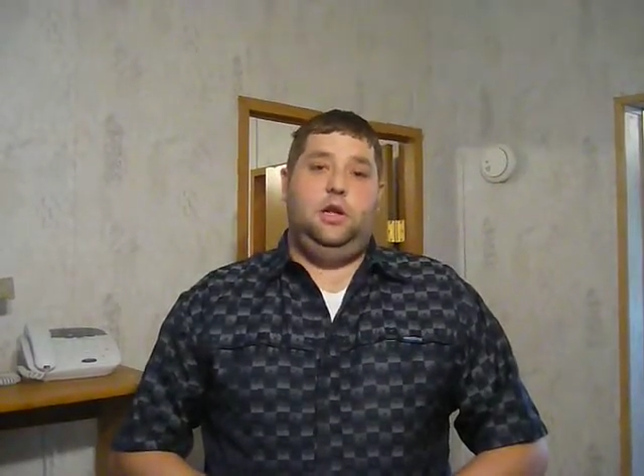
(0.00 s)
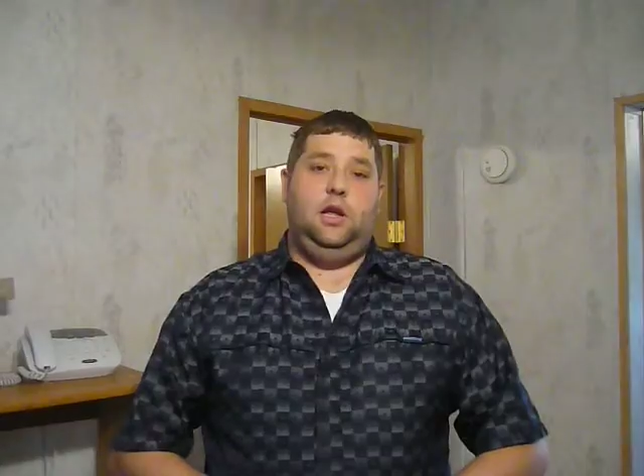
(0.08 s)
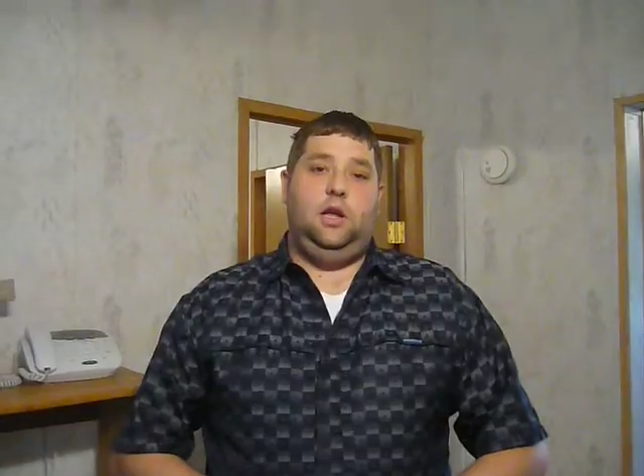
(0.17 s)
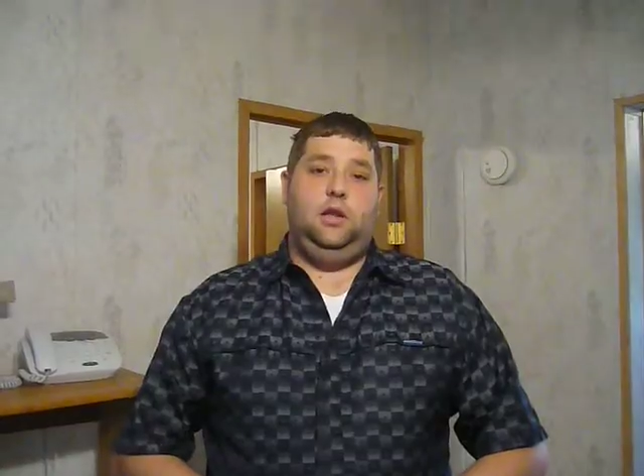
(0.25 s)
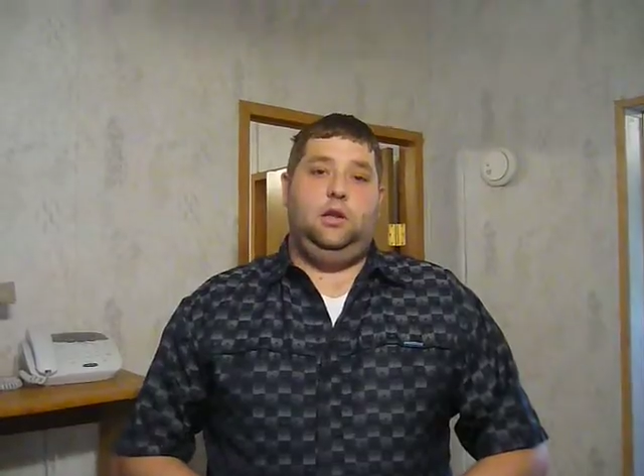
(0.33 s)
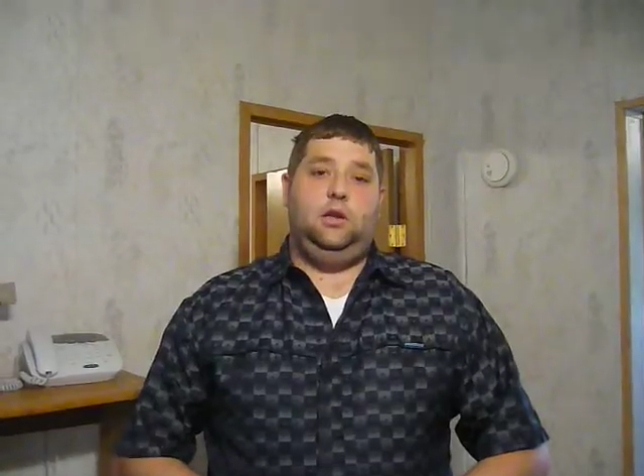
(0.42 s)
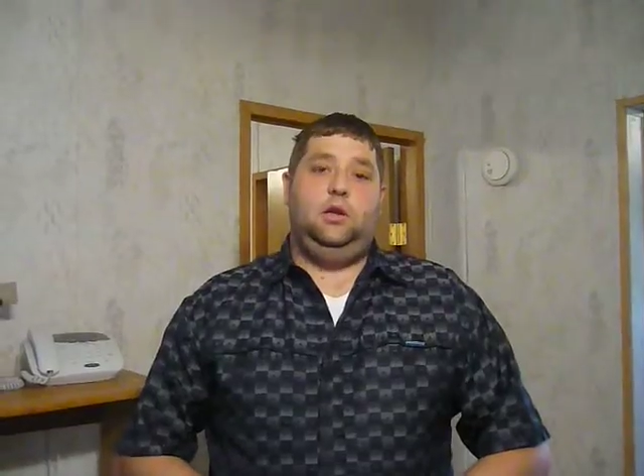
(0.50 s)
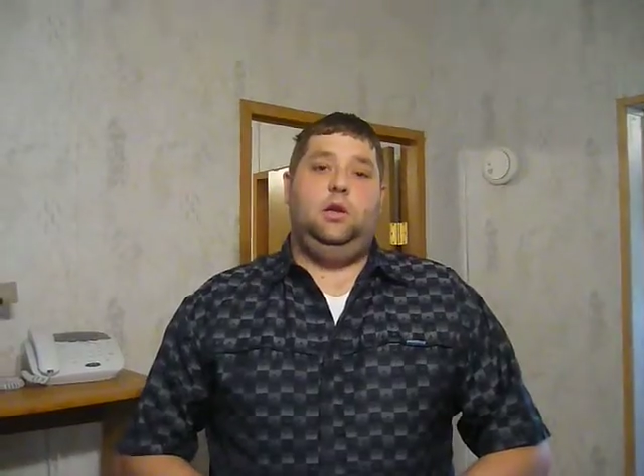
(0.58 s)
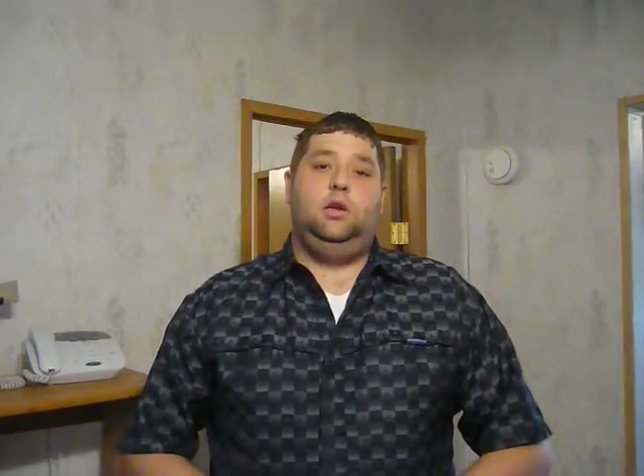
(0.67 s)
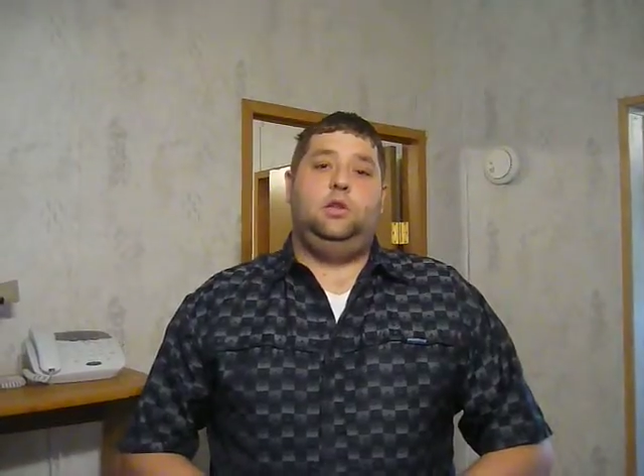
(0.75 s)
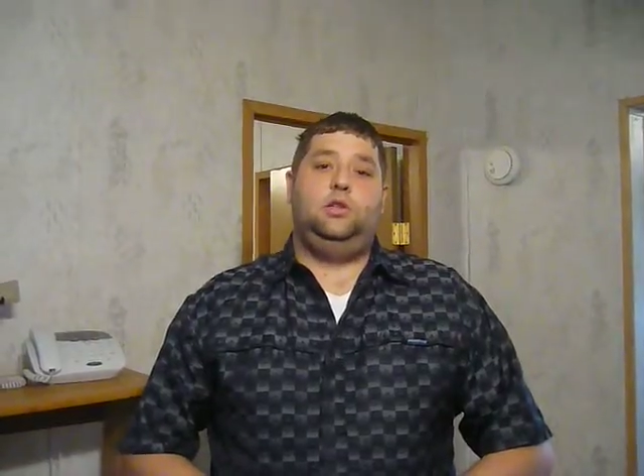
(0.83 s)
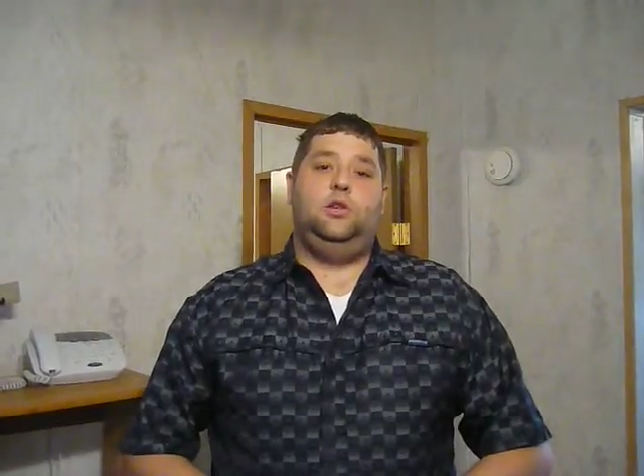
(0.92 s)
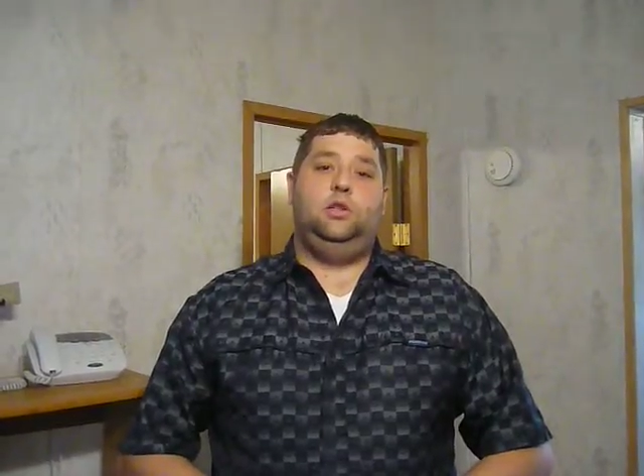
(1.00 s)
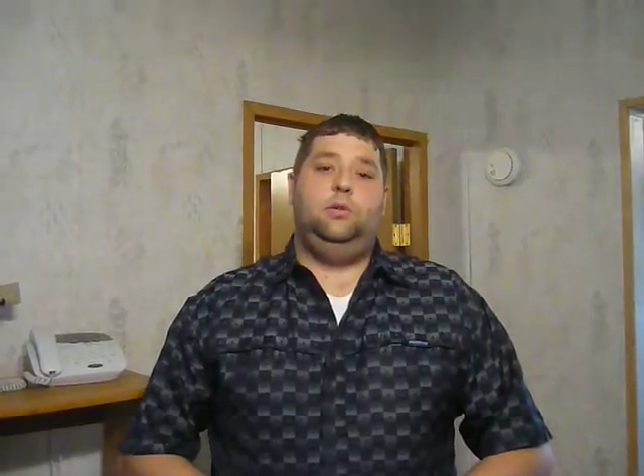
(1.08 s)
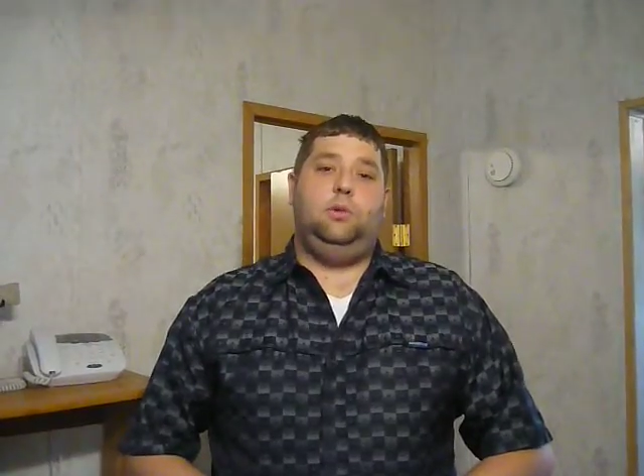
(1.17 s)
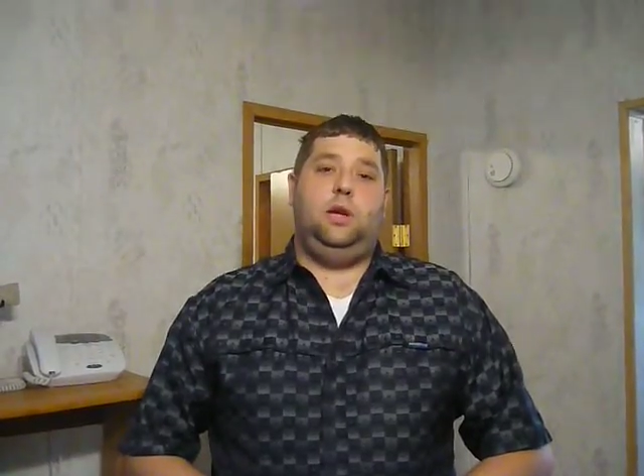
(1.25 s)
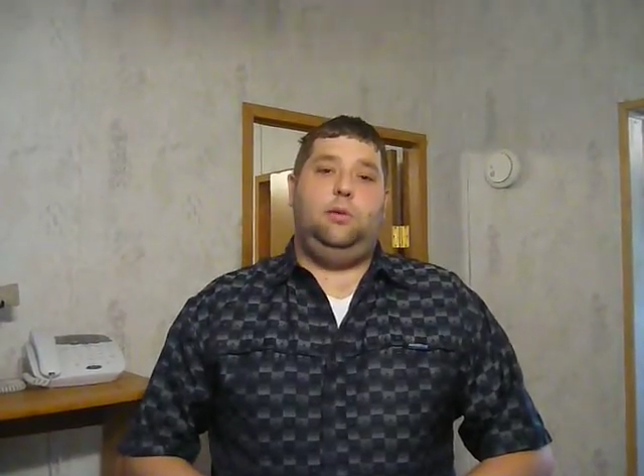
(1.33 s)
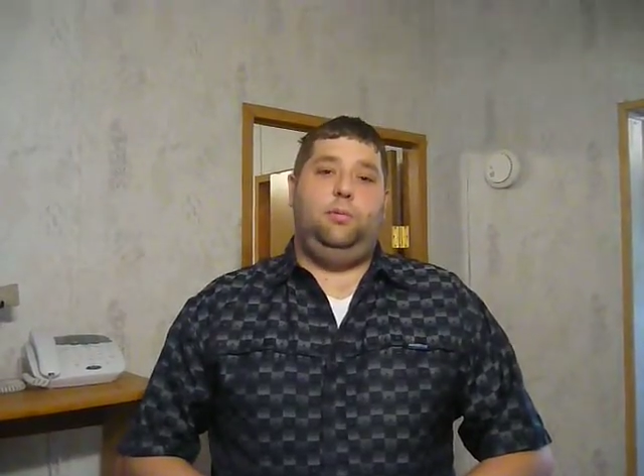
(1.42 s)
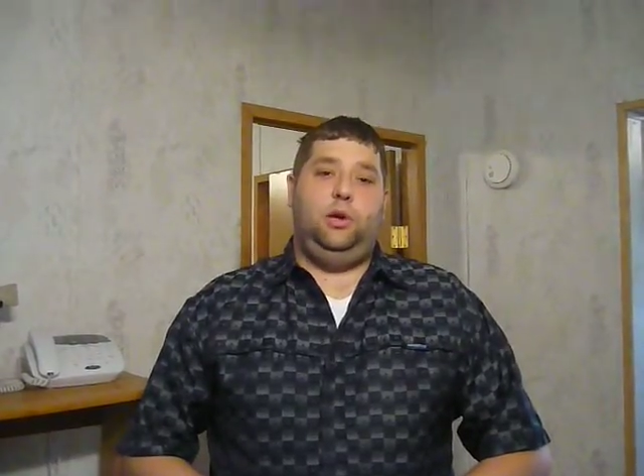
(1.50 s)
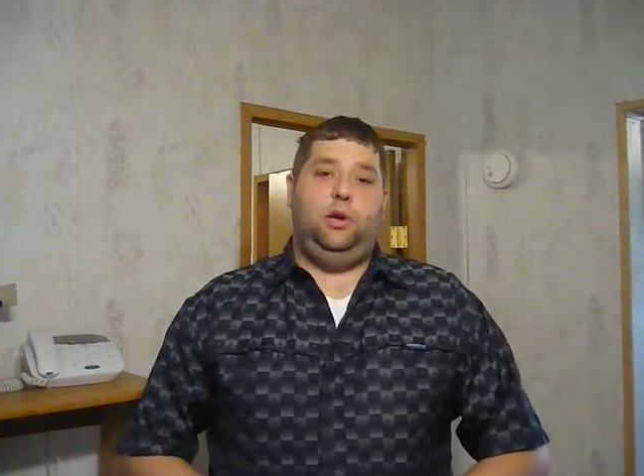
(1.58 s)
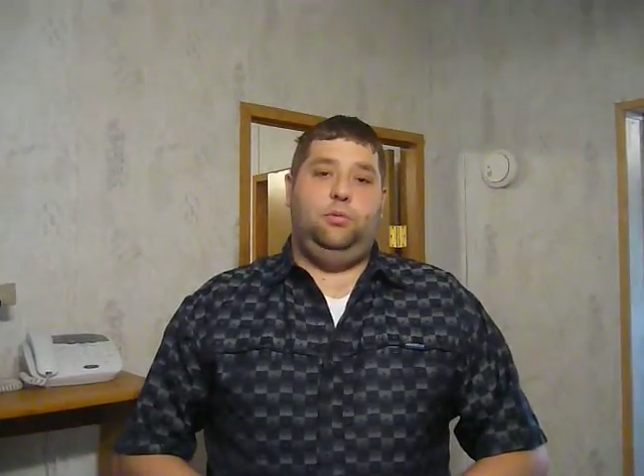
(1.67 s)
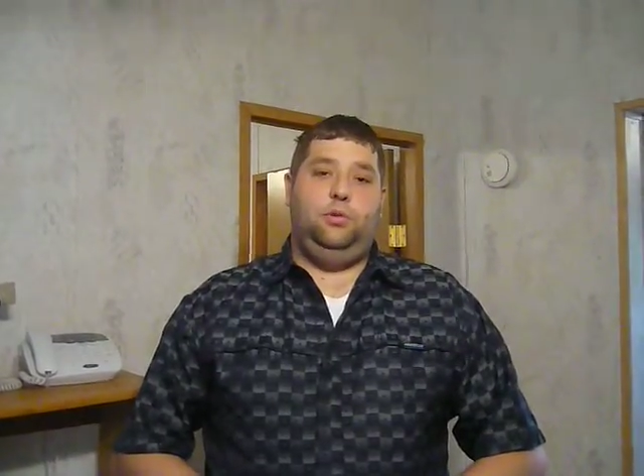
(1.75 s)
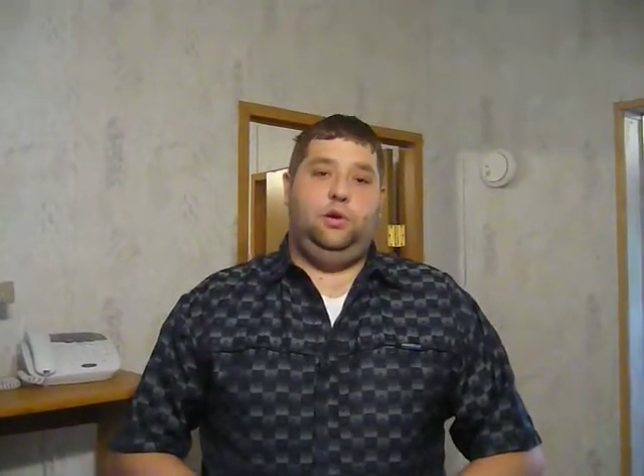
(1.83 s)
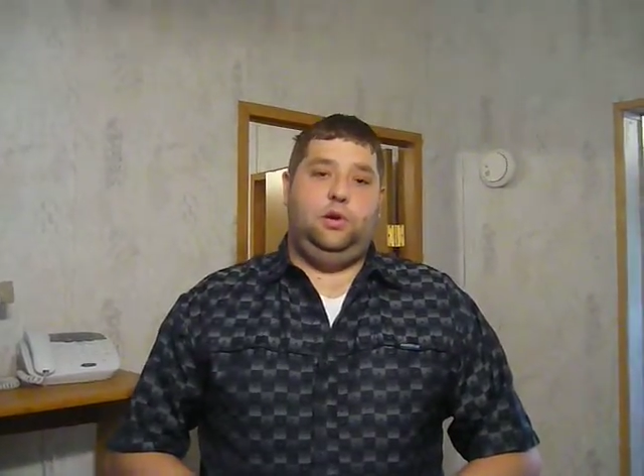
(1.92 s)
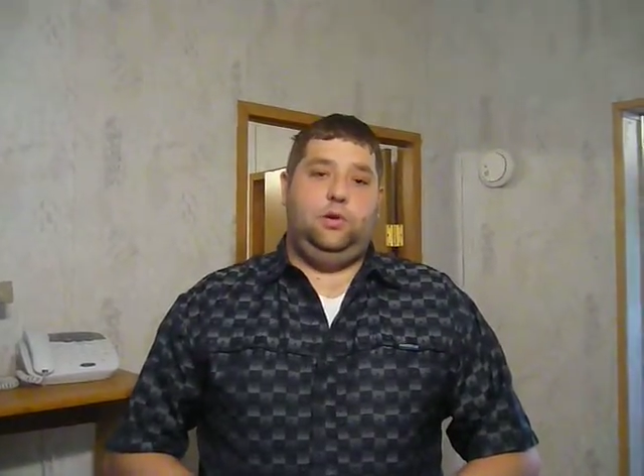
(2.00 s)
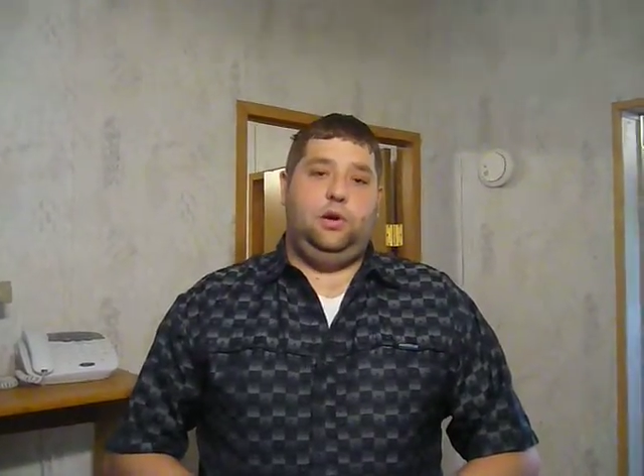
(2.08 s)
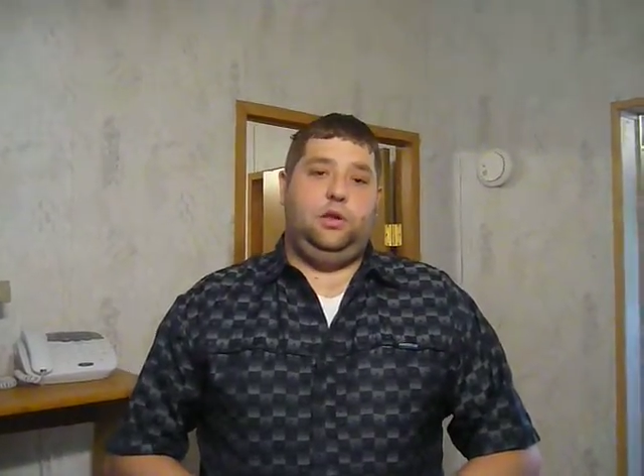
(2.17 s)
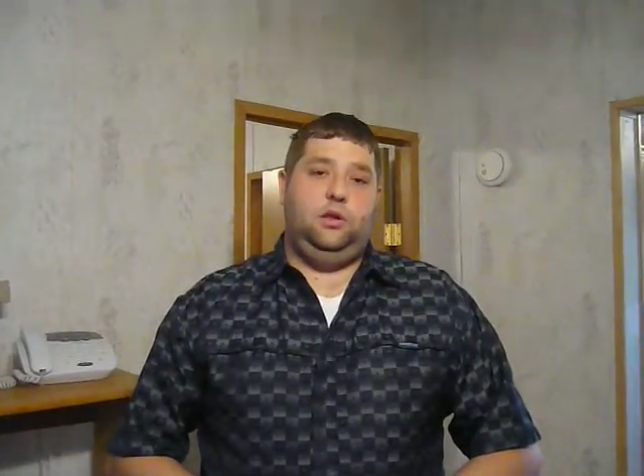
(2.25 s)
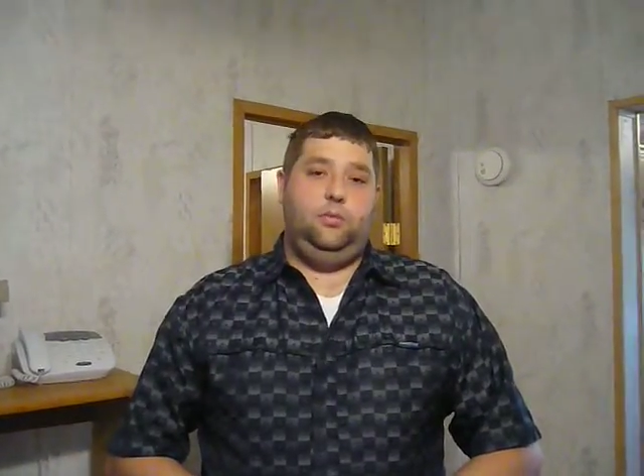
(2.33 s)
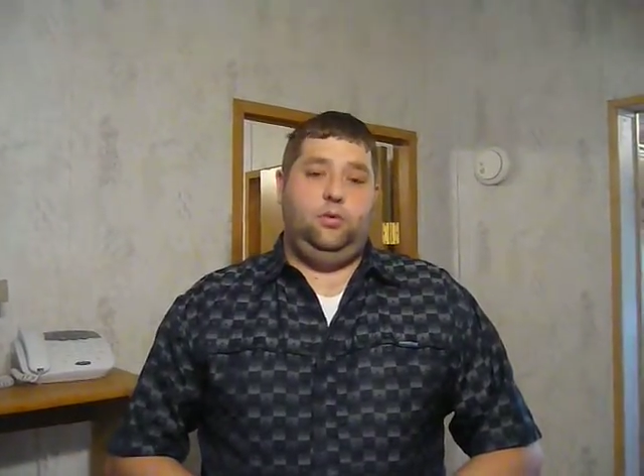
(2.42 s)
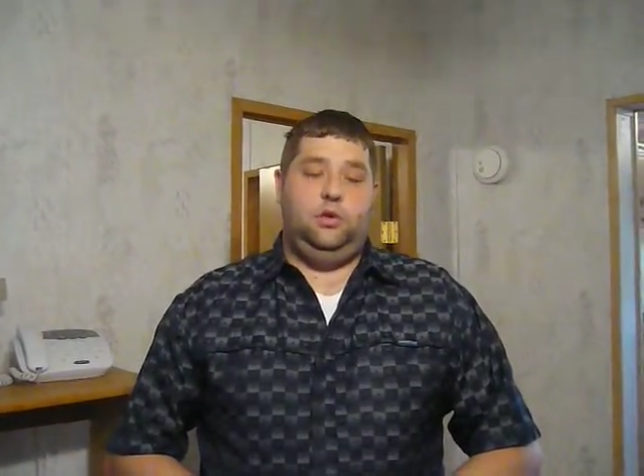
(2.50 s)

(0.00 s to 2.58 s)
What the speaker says: and the surgeon would not be able to correct them,